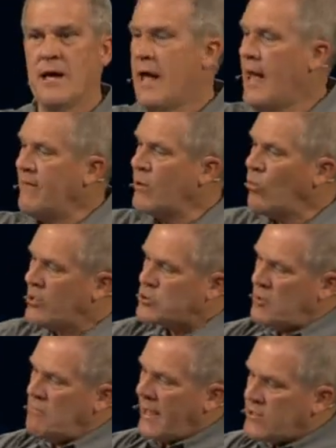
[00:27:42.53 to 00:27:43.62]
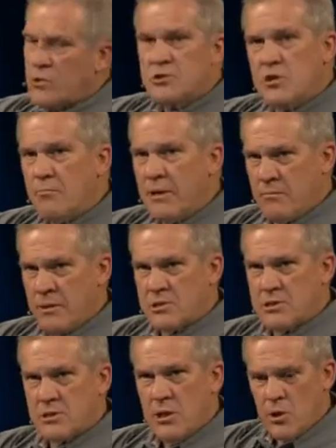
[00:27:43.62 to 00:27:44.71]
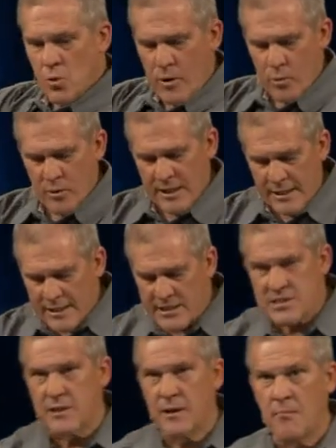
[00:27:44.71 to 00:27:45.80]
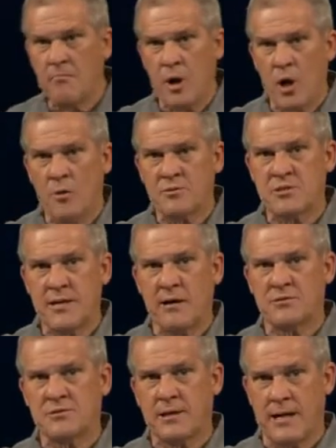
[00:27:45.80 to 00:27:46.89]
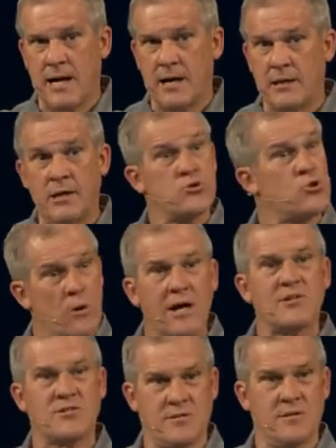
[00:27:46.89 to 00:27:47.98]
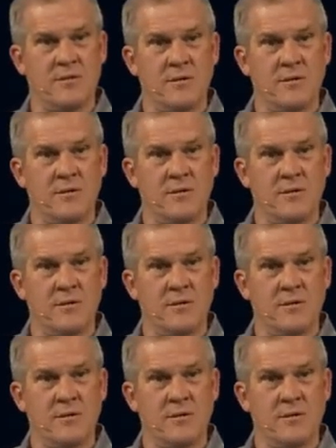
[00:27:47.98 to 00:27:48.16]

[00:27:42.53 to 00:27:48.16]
And then once we make those commitments, we release them palms down to God in trust